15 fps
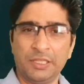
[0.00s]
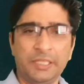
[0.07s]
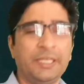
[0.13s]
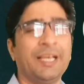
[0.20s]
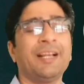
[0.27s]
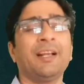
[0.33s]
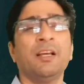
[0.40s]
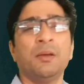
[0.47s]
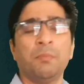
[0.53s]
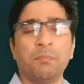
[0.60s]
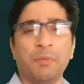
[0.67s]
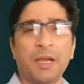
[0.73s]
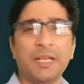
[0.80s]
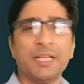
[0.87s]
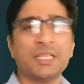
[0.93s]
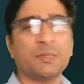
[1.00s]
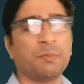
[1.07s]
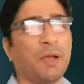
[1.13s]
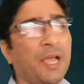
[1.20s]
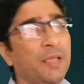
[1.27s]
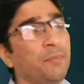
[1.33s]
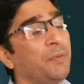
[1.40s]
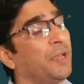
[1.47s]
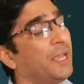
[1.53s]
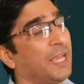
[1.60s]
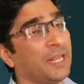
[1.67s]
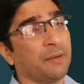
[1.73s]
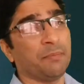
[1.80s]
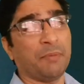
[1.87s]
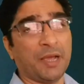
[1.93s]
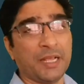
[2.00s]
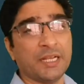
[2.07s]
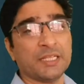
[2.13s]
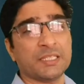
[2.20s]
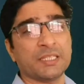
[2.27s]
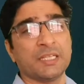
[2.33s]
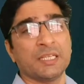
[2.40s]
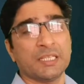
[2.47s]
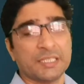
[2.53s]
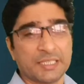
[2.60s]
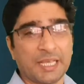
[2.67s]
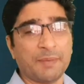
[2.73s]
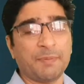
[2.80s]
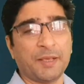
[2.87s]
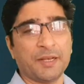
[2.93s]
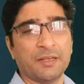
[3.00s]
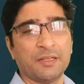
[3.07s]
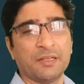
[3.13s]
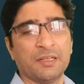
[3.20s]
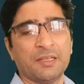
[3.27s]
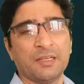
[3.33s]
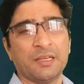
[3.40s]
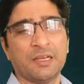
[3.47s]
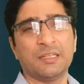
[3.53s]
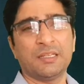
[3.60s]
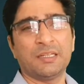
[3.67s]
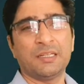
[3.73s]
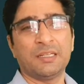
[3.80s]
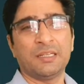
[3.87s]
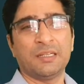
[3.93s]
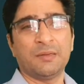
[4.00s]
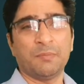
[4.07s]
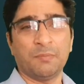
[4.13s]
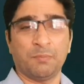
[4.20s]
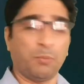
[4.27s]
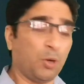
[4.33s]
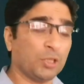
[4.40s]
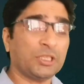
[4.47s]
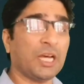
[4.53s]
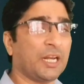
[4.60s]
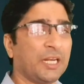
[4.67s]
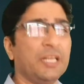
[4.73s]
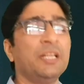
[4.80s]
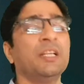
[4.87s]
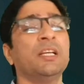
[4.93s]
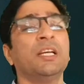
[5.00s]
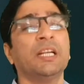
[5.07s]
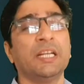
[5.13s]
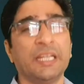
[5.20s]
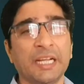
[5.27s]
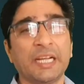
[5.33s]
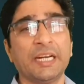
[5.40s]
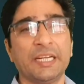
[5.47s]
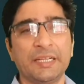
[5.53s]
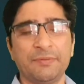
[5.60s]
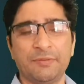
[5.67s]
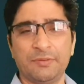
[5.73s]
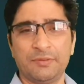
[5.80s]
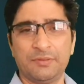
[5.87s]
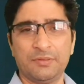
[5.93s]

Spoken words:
Here minus 5 and minus 7 both are in negative.